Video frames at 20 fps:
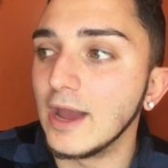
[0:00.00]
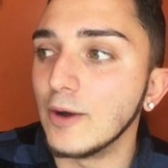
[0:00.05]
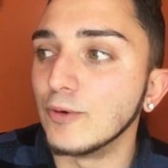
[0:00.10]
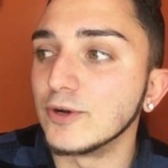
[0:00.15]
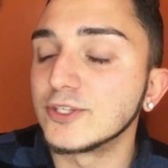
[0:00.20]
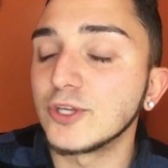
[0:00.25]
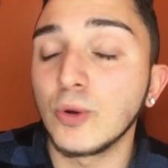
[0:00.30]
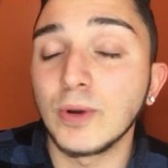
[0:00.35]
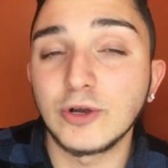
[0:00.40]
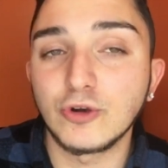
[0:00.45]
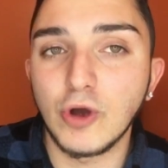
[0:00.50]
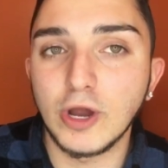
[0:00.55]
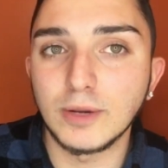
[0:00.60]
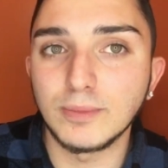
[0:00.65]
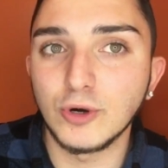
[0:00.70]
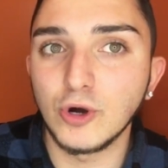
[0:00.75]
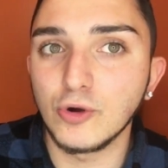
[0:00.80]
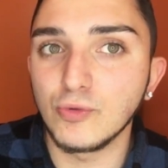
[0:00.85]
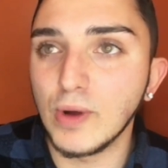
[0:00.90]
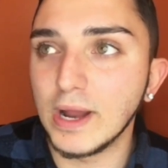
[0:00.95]
was so
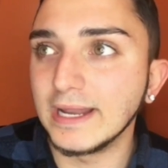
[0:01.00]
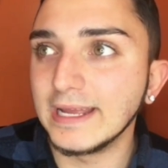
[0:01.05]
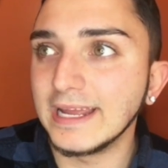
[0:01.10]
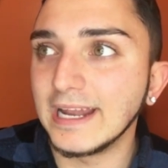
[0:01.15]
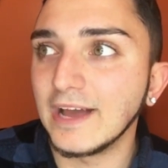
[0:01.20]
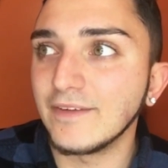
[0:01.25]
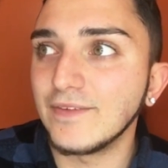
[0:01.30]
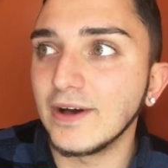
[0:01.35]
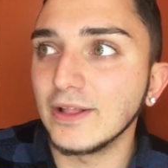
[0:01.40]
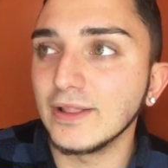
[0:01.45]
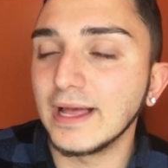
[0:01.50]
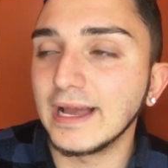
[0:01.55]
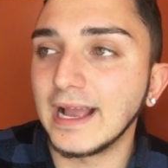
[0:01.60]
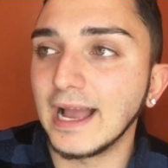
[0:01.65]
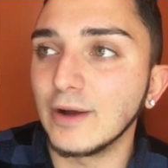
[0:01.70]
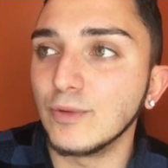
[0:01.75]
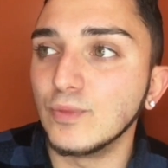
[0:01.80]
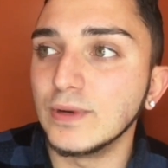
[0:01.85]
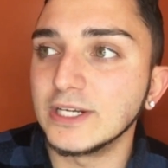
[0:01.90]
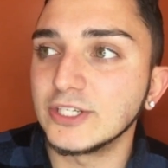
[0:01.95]
incredible already, and I felt
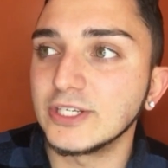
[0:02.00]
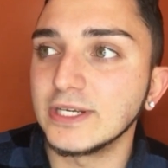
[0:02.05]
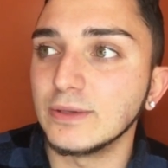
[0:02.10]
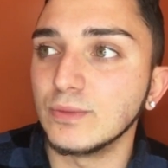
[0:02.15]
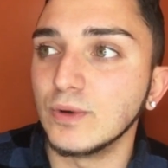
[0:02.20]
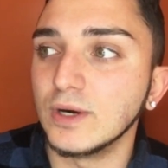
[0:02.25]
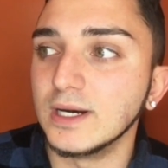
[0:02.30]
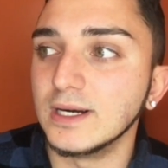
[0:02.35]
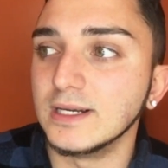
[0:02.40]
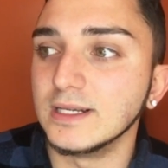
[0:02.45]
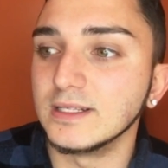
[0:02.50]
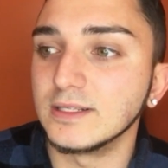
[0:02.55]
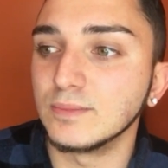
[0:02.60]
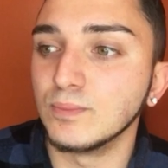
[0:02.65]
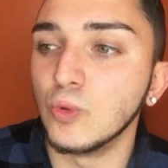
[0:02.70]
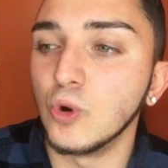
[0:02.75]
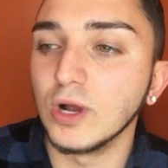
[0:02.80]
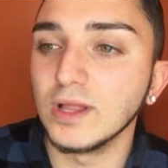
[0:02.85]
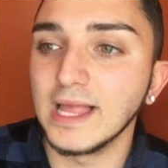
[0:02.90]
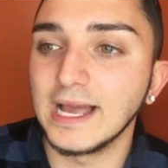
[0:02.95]
like I wish it was
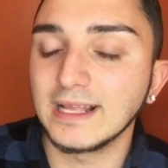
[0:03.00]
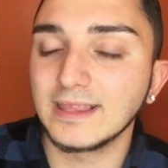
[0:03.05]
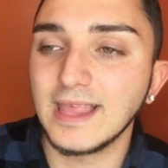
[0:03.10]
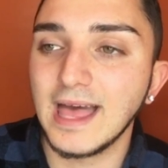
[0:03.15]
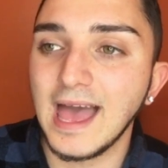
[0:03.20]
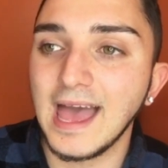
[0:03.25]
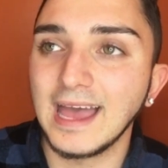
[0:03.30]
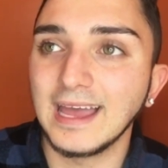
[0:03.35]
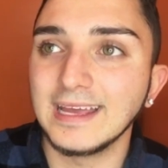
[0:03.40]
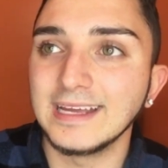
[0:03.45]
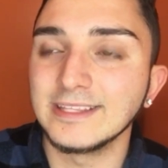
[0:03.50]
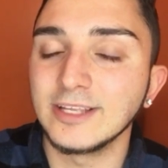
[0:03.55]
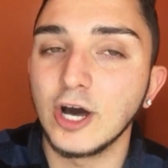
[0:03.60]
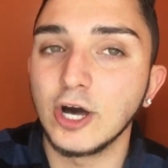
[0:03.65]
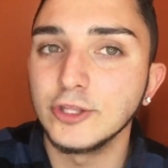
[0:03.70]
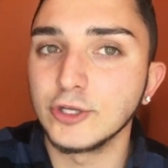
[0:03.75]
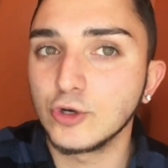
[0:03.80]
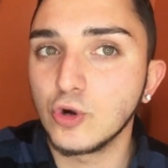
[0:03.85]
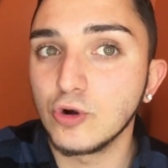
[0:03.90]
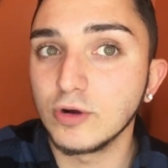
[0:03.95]
more like that in the
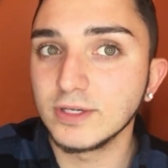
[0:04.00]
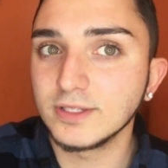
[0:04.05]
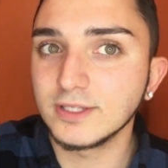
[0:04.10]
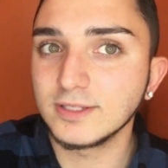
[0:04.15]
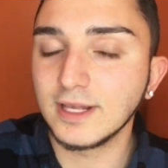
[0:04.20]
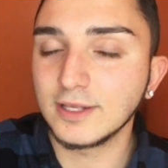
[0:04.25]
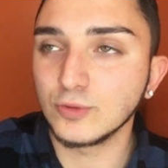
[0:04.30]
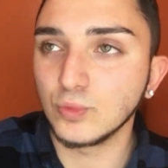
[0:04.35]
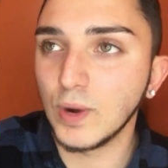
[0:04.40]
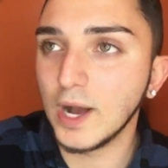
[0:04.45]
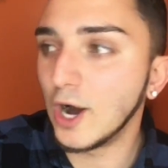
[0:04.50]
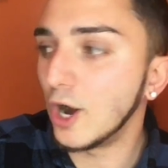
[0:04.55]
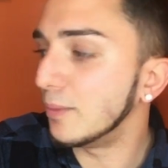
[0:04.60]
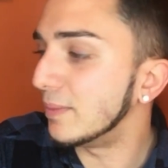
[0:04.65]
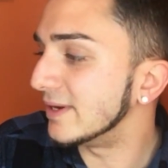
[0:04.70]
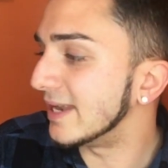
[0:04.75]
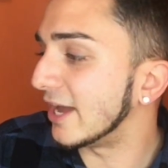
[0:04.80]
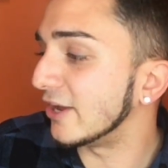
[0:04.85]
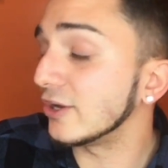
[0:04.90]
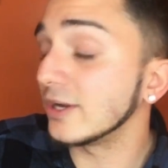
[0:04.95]
other choruses as well.
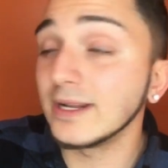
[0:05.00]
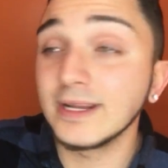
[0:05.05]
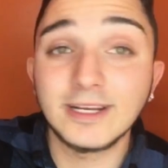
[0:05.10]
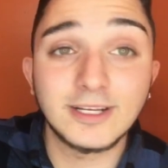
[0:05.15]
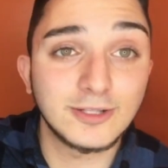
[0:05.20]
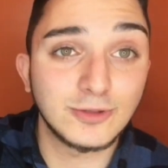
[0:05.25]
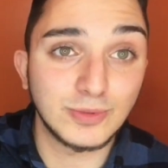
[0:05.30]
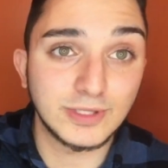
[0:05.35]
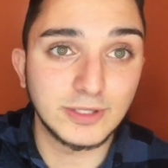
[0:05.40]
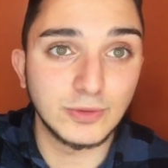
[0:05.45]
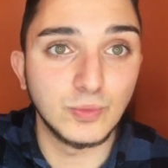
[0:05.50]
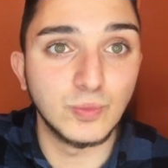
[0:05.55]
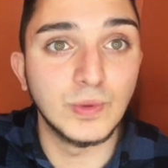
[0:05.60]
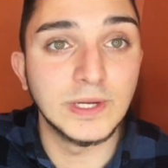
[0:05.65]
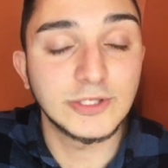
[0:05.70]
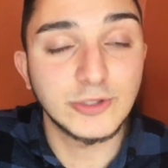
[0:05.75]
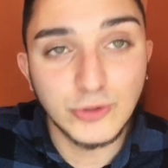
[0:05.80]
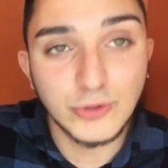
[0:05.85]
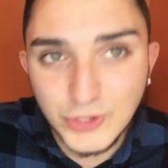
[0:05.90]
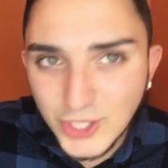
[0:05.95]
But now you're gonna hit us with the
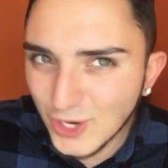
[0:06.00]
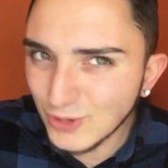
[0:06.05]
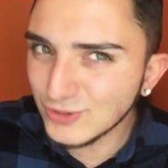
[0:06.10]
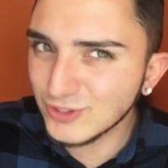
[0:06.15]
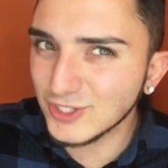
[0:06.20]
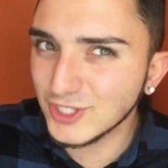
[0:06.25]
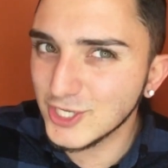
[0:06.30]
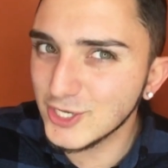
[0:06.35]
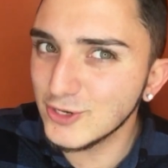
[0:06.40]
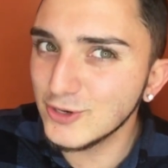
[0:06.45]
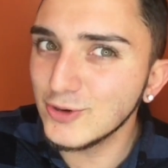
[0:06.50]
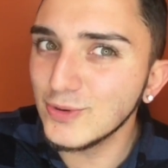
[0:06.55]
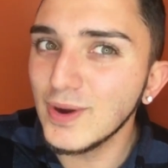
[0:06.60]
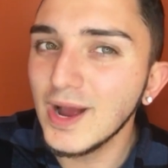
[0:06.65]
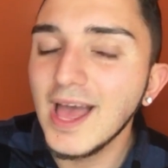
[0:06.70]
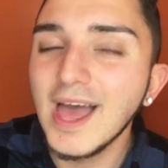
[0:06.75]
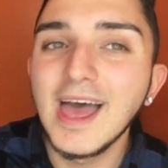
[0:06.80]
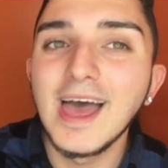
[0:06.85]
whistle notes too.